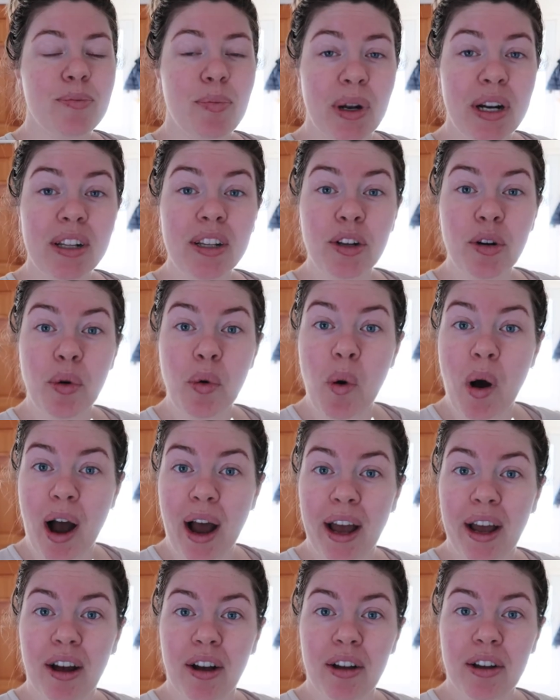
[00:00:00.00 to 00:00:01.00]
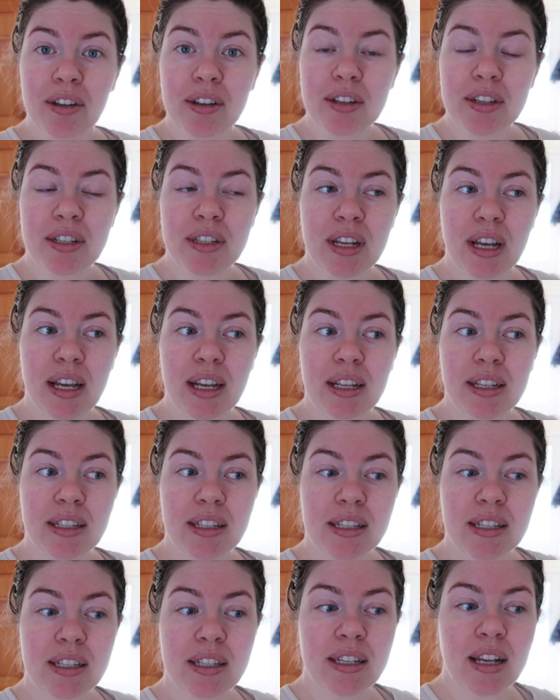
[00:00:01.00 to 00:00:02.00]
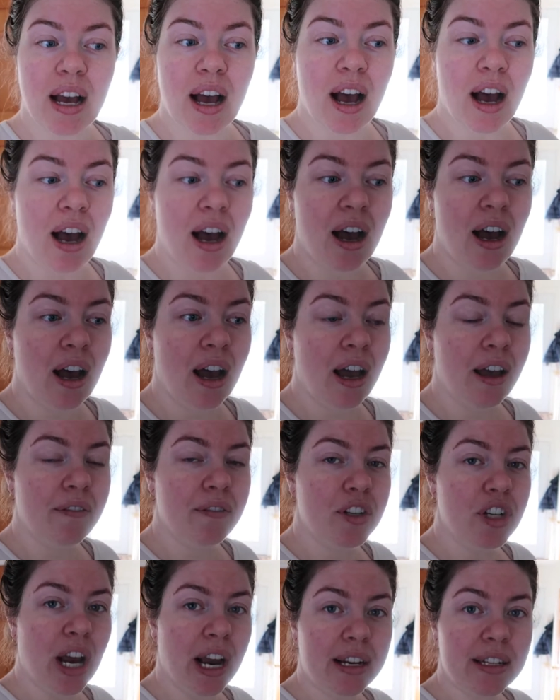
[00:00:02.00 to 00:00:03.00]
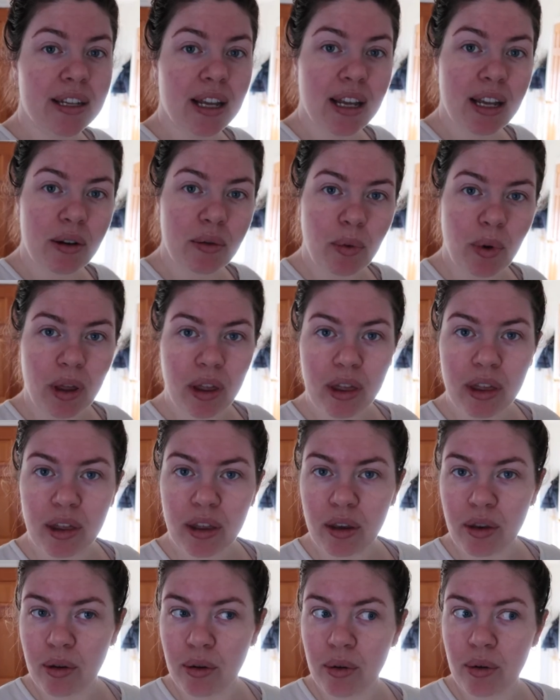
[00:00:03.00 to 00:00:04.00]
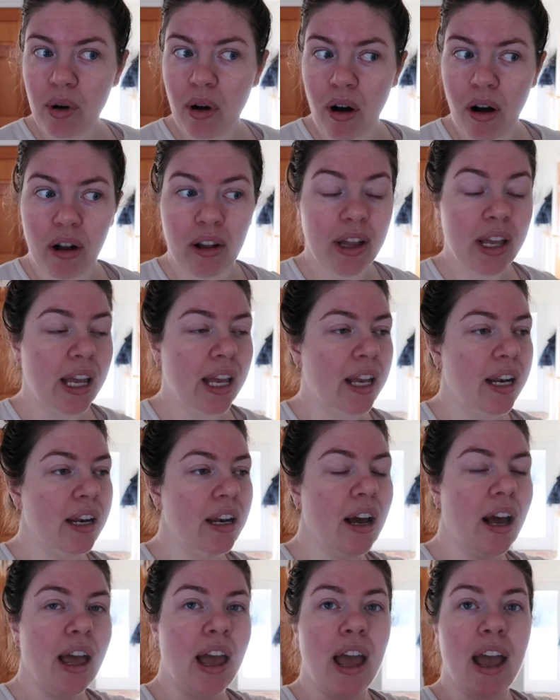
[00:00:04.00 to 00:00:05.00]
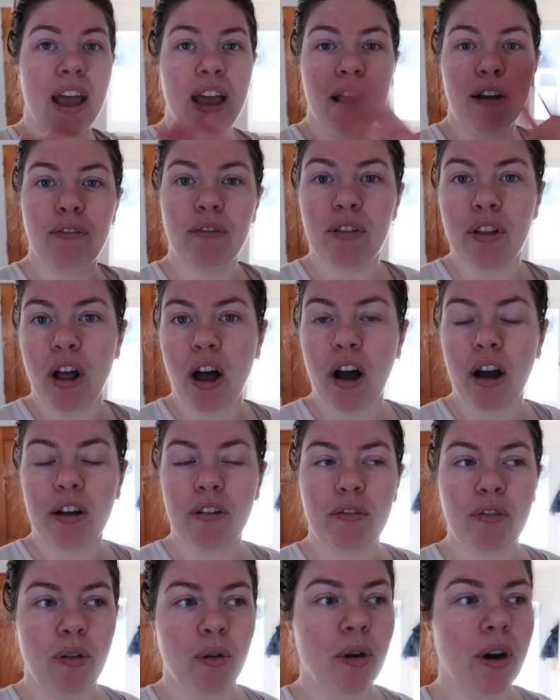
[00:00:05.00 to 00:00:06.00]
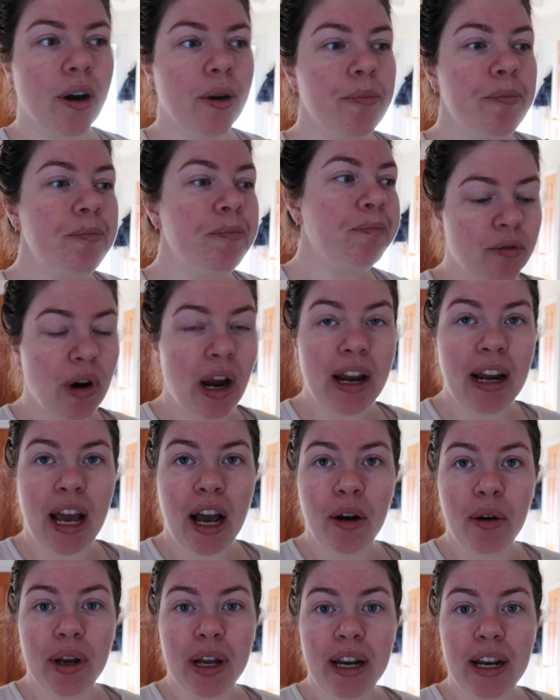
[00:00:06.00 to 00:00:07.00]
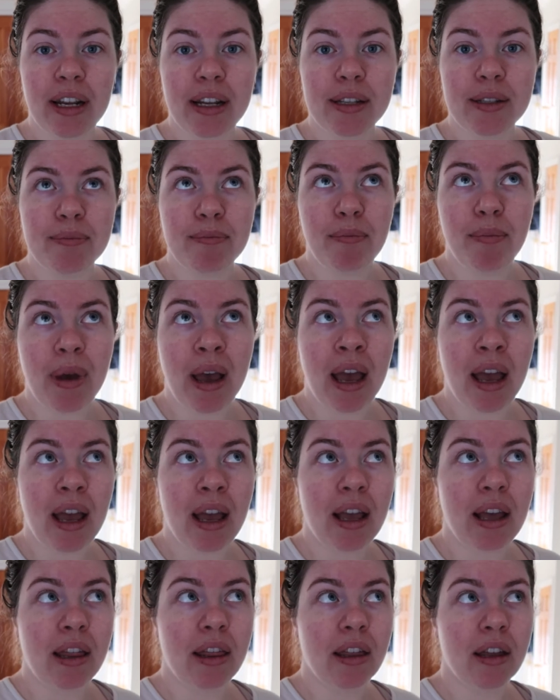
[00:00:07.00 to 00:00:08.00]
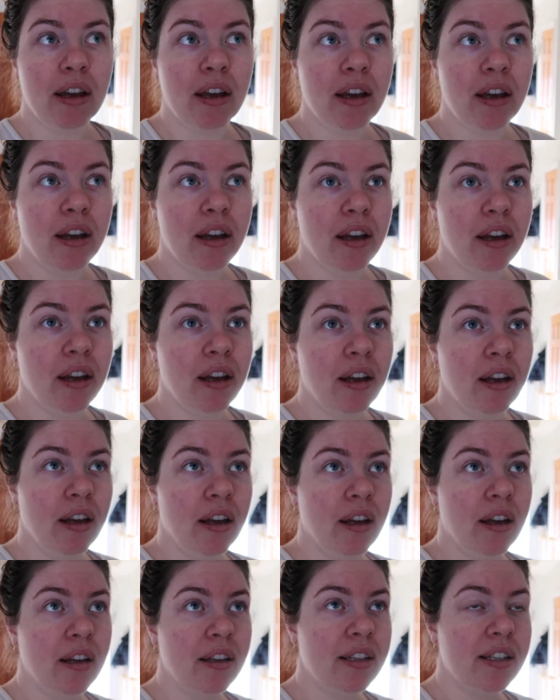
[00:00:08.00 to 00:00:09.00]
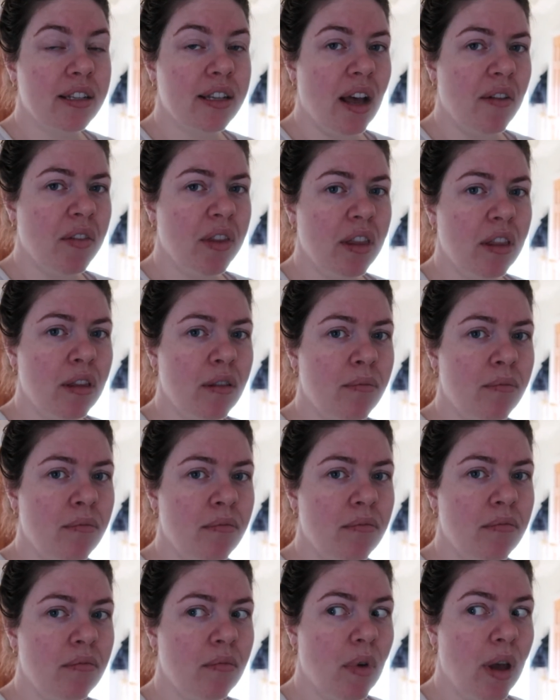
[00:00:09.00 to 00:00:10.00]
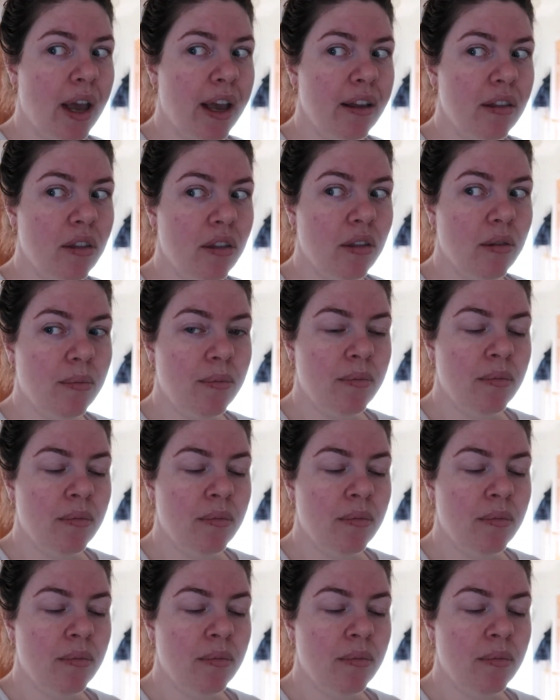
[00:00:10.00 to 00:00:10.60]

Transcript: It's been a little while since I've checked in with you all in a vlog form. Right now it is May the seventh, eighth,